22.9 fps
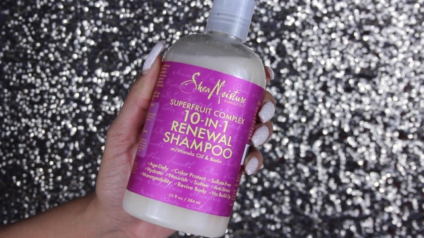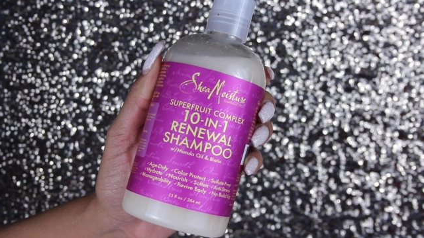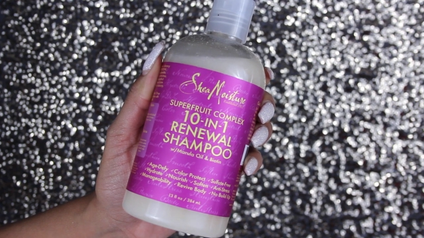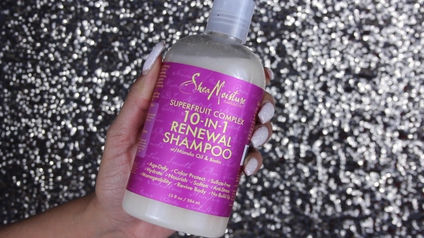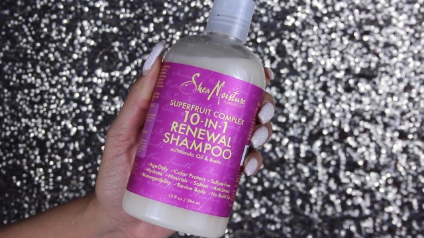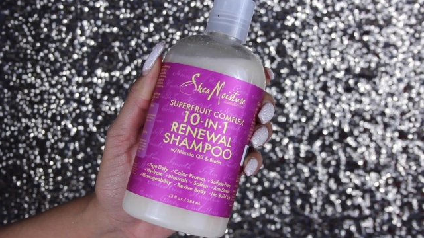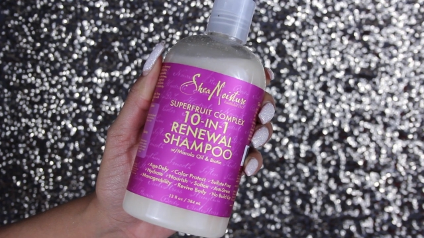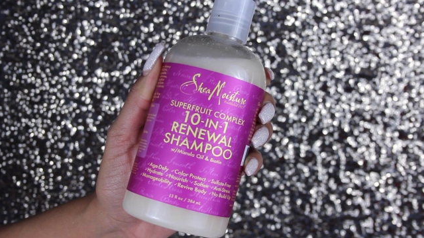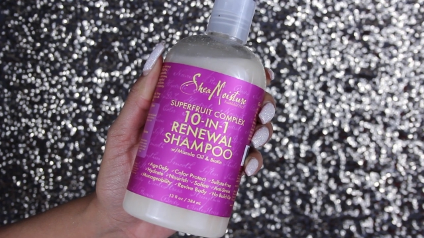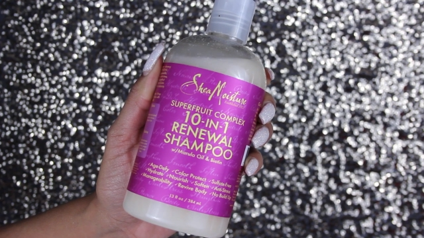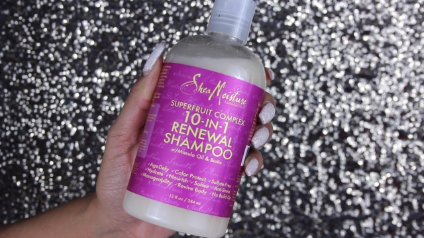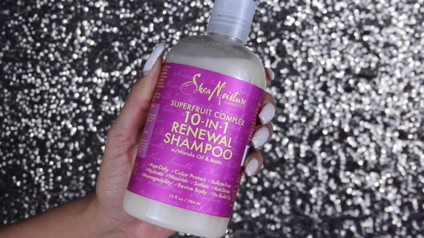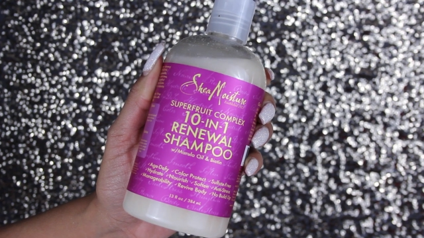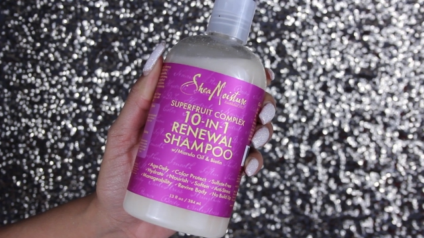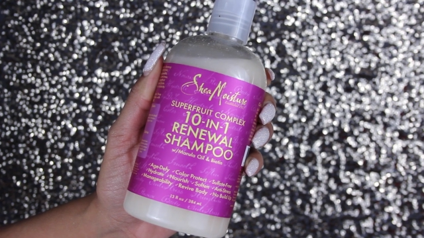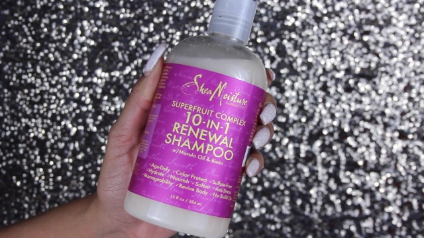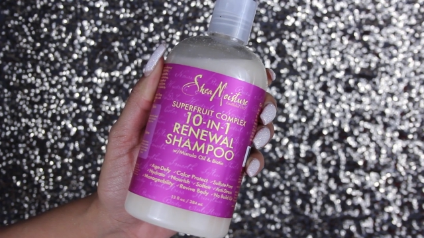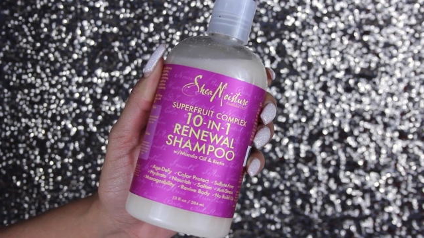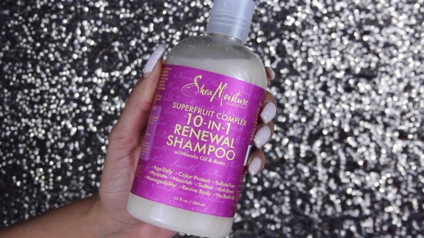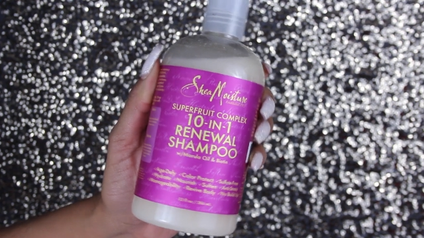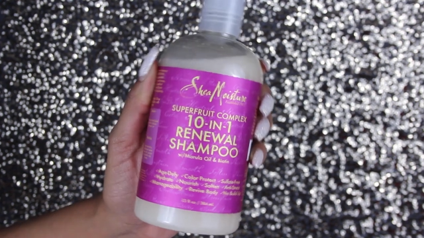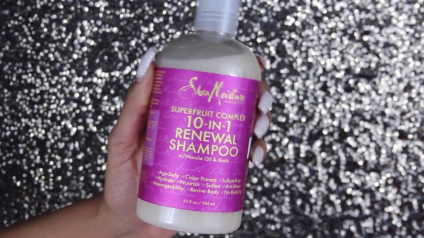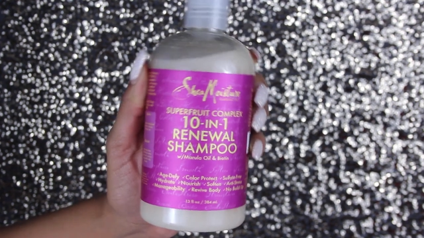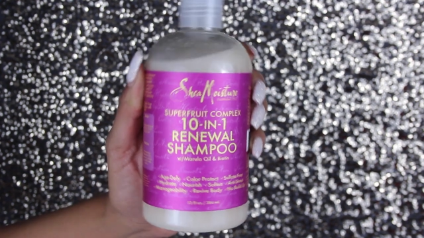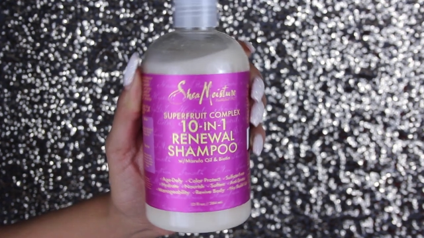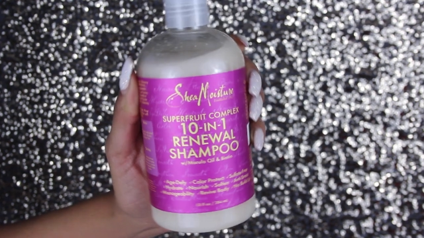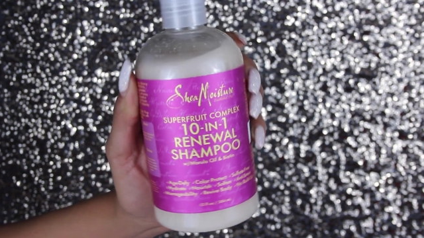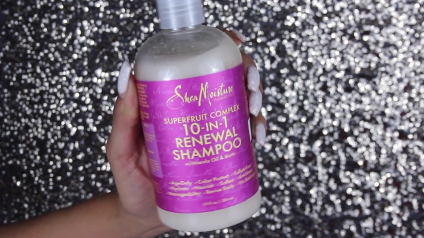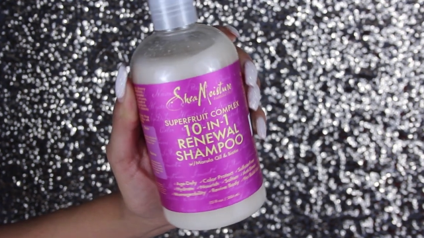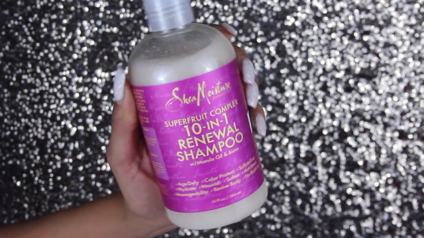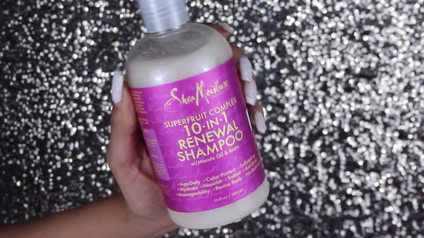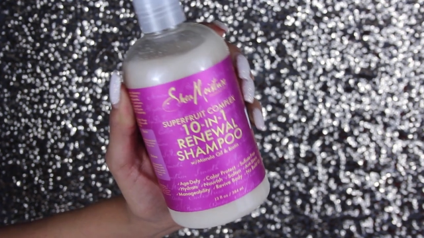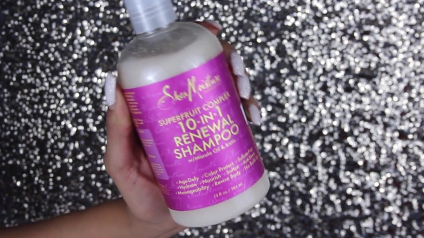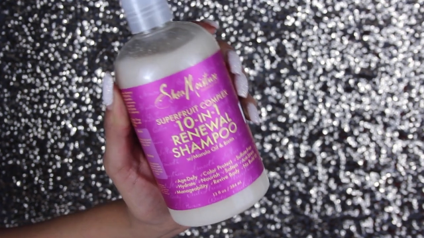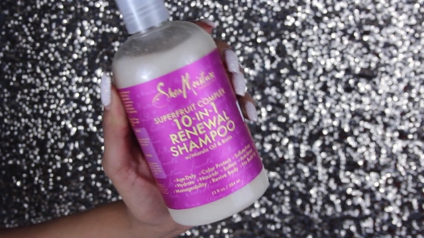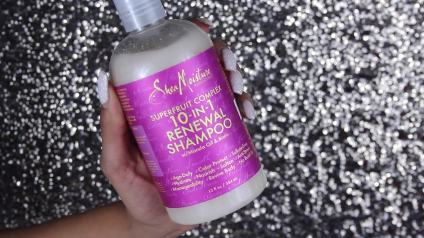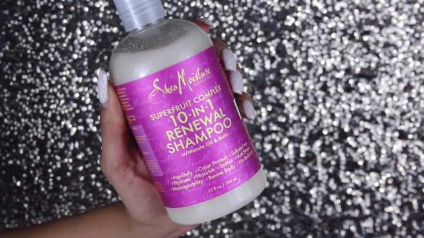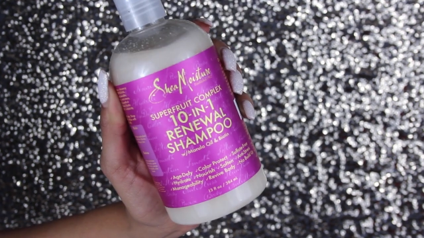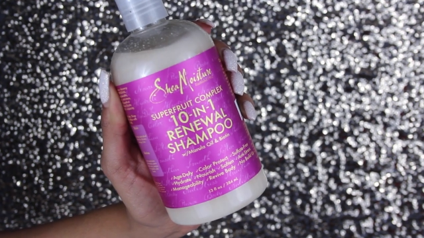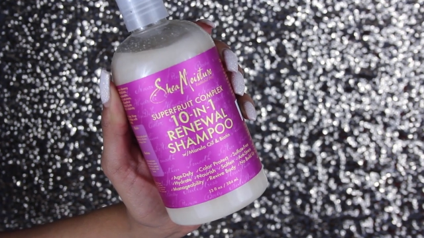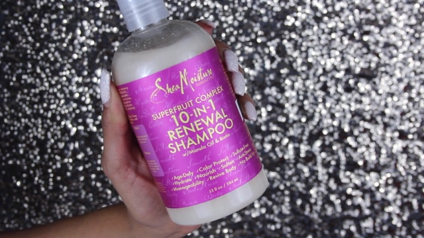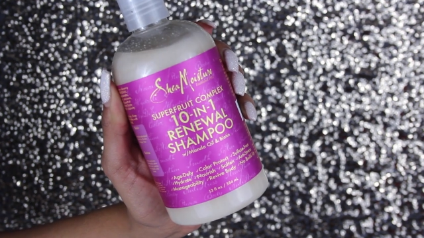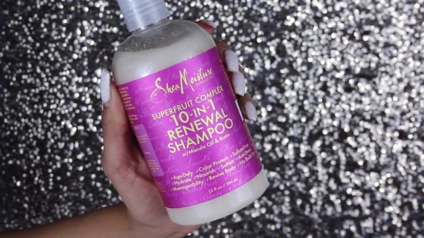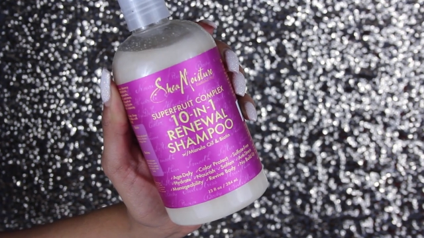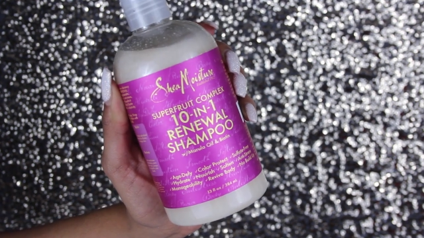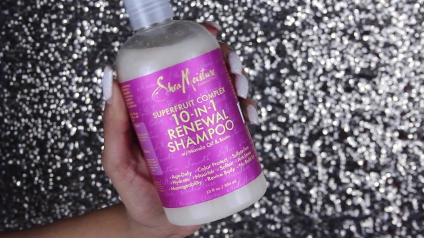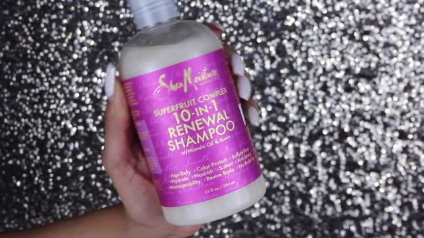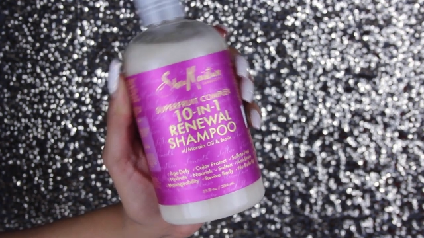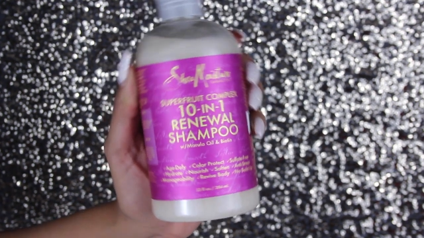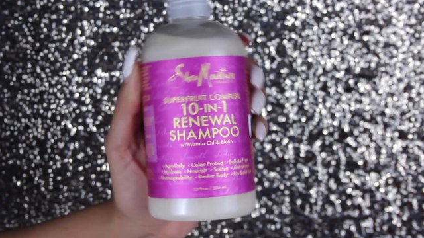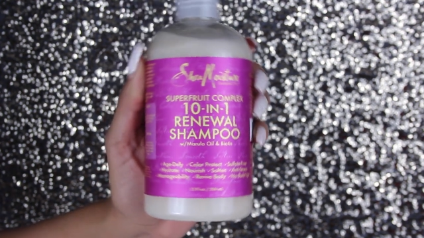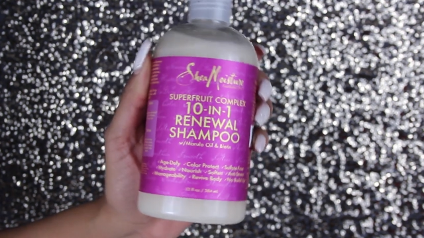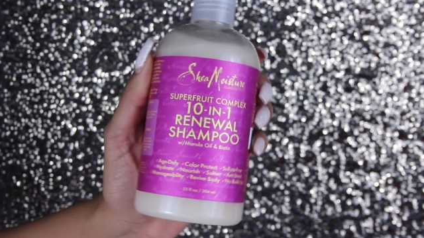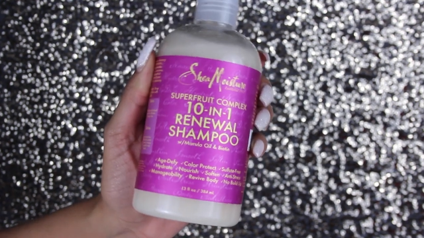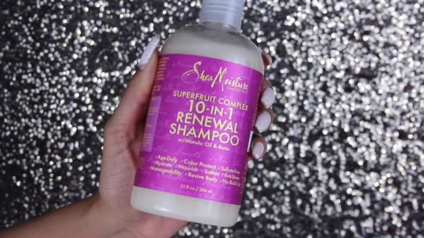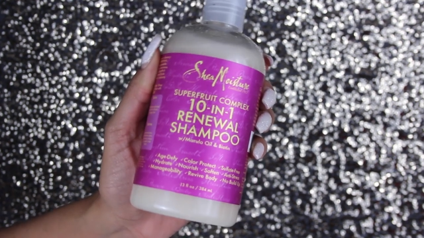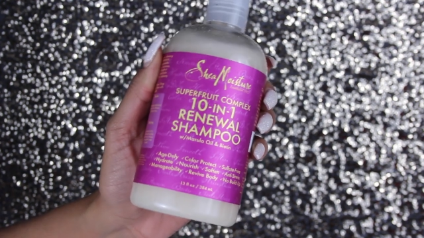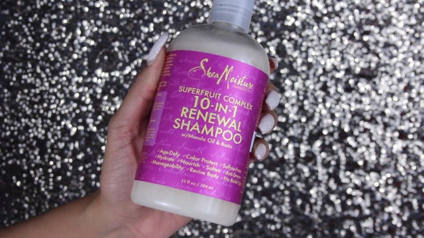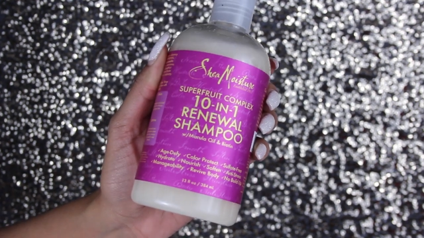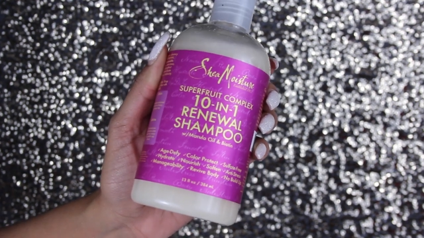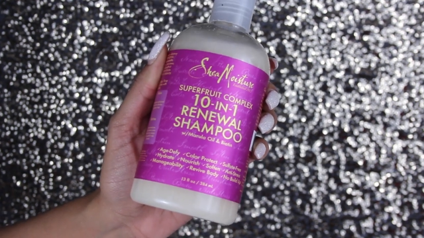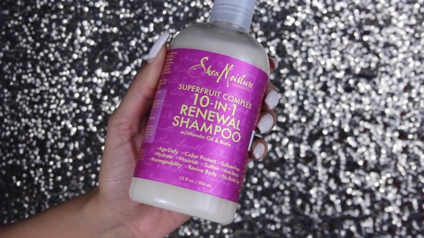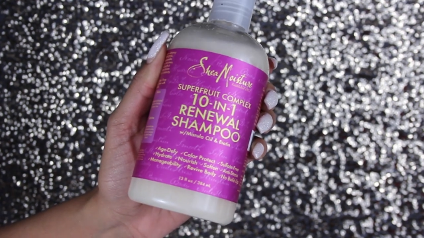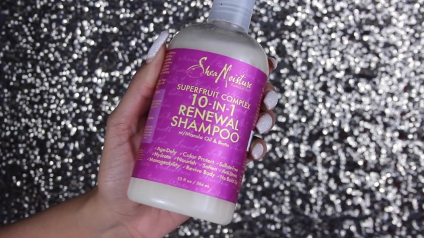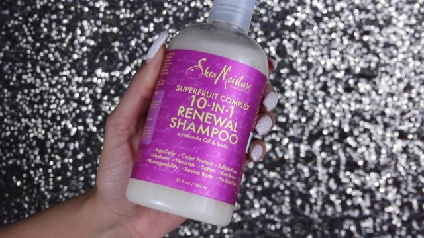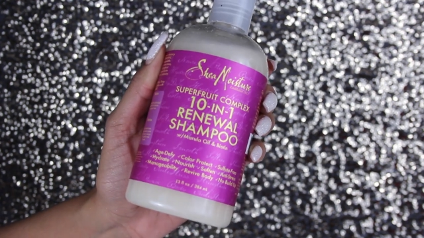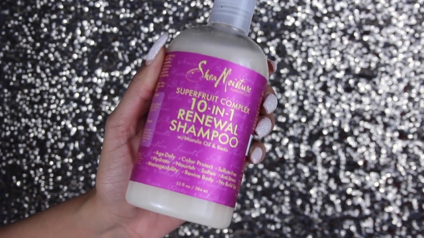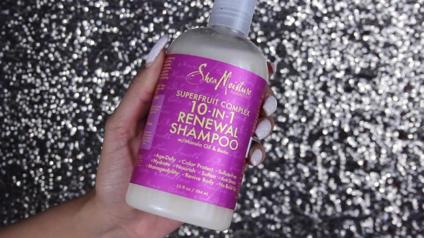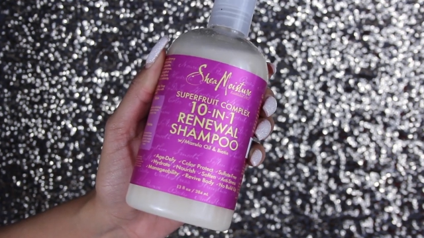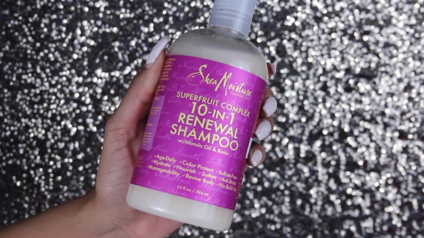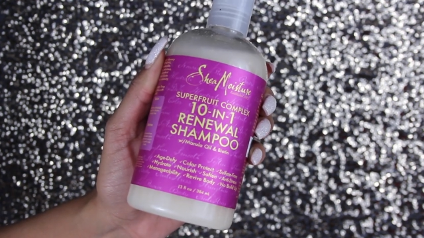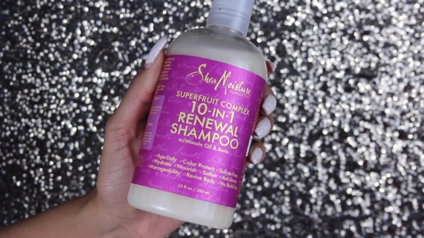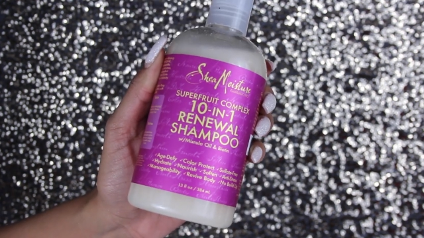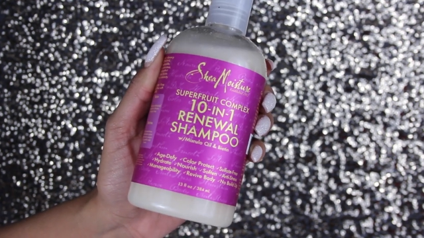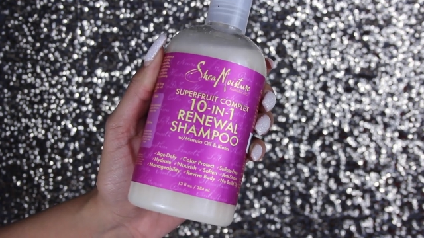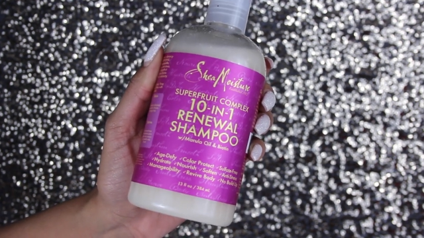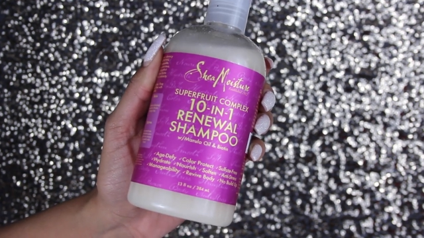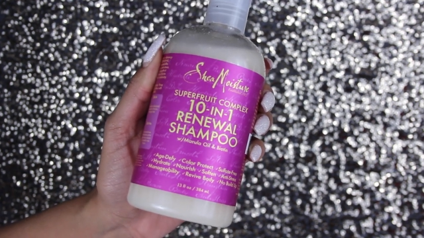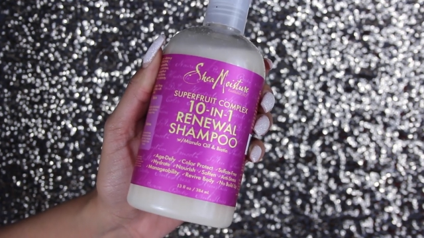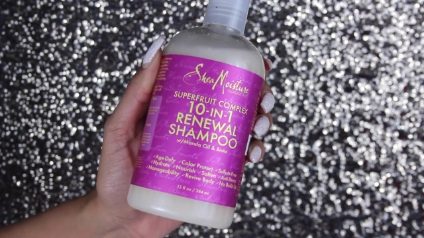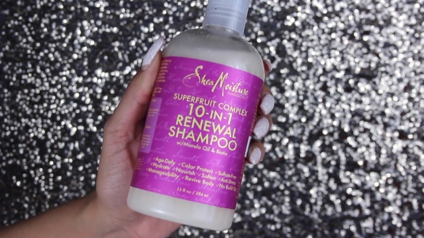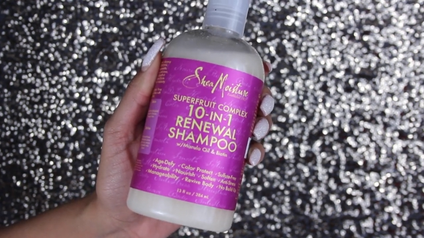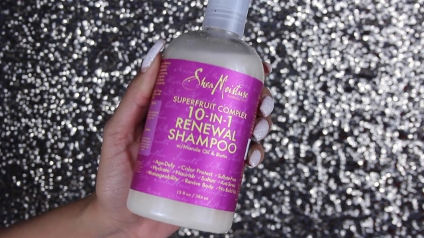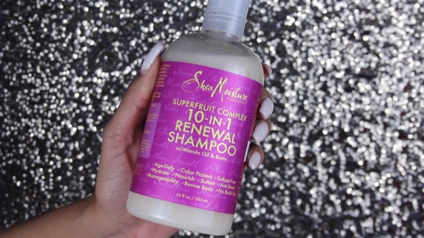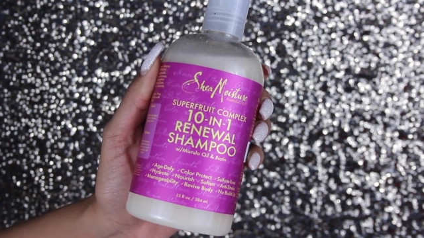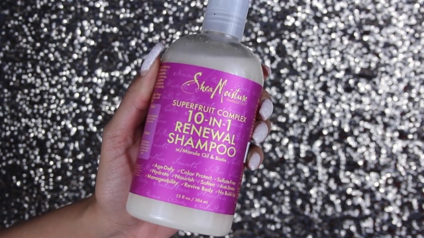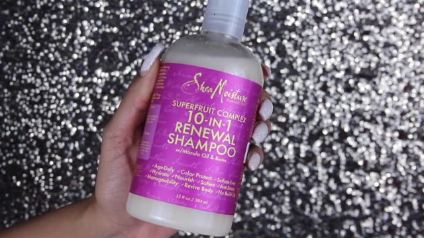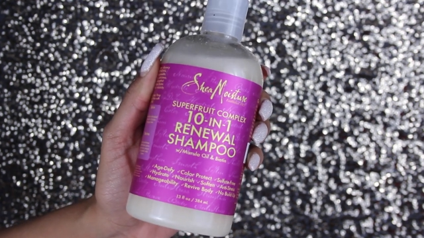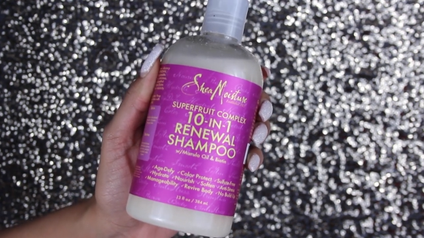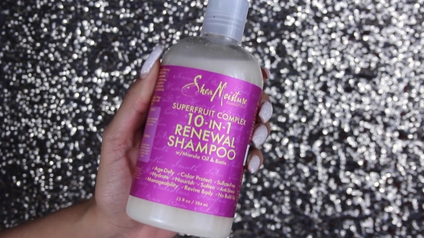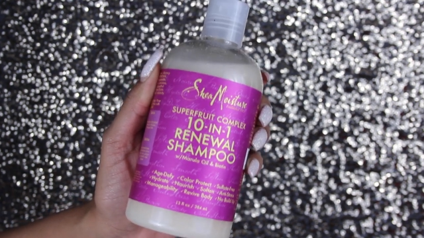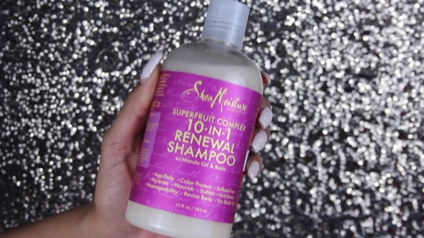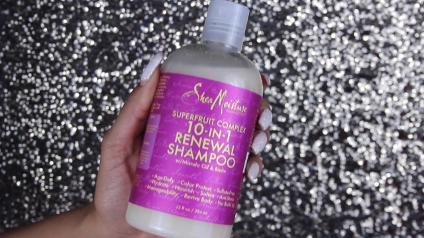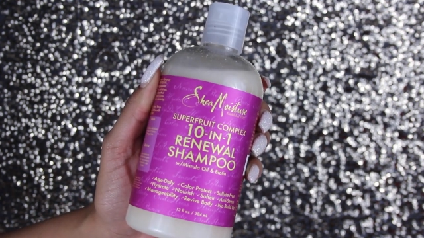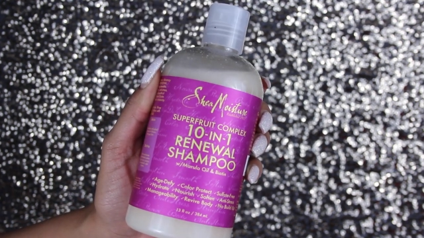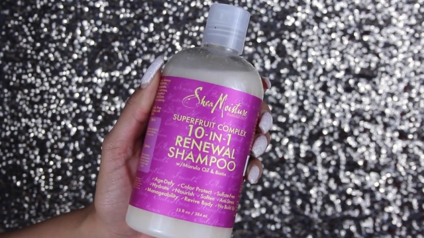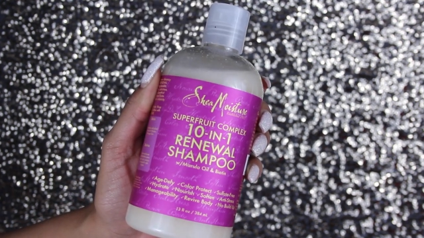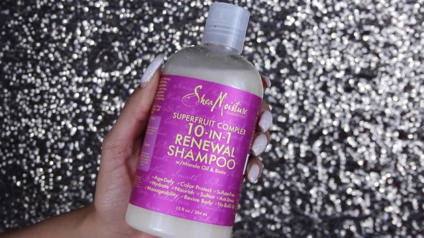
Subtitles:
No face is visible, so there are no lips to read.